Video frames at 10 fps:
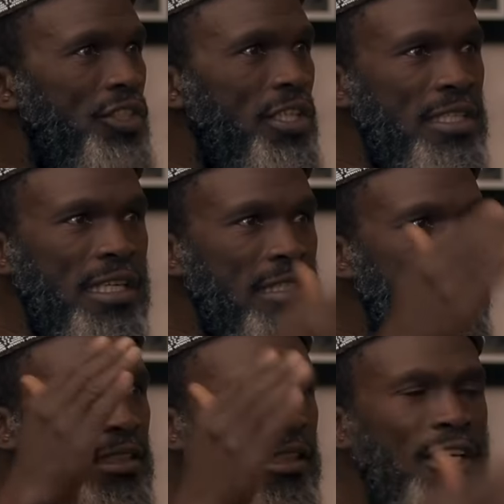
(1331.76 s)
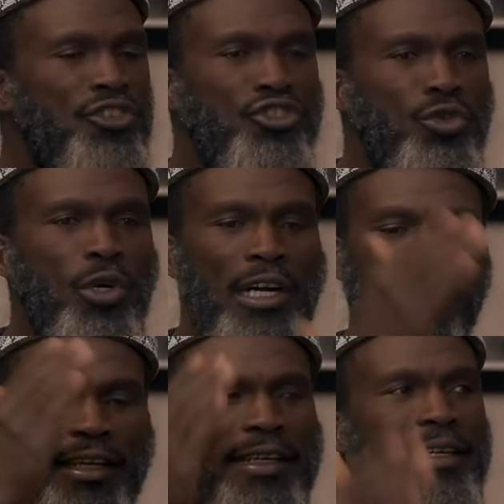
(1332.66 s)
Jesus,
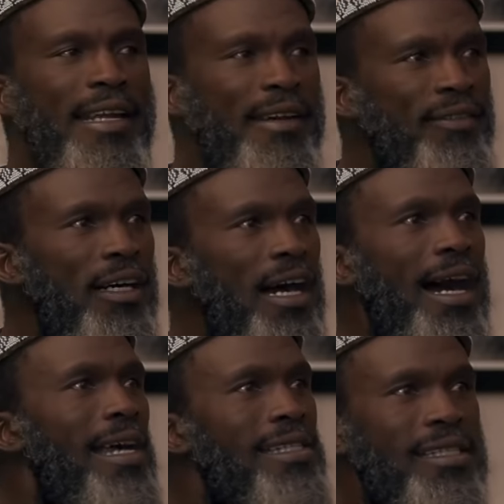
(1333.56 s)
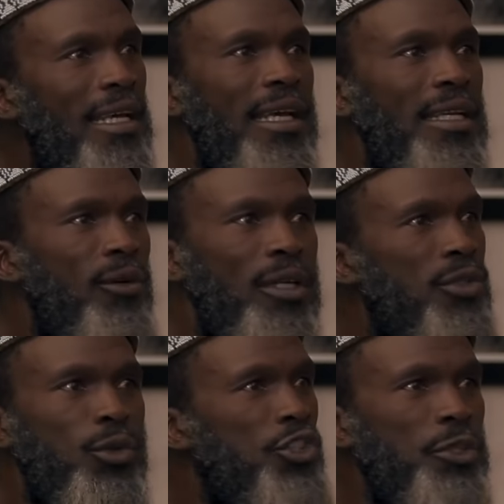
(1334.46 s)
Yeshua, never asked
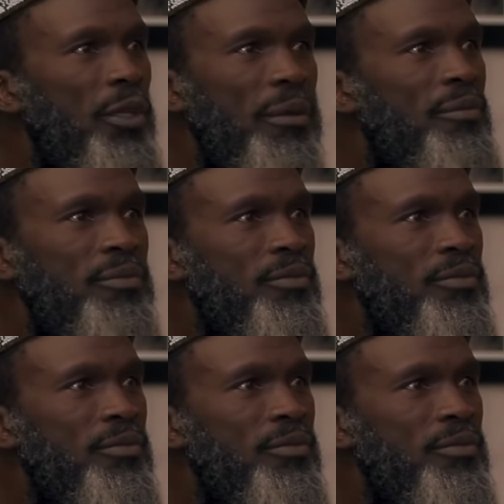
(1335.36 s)
anyone to worship him.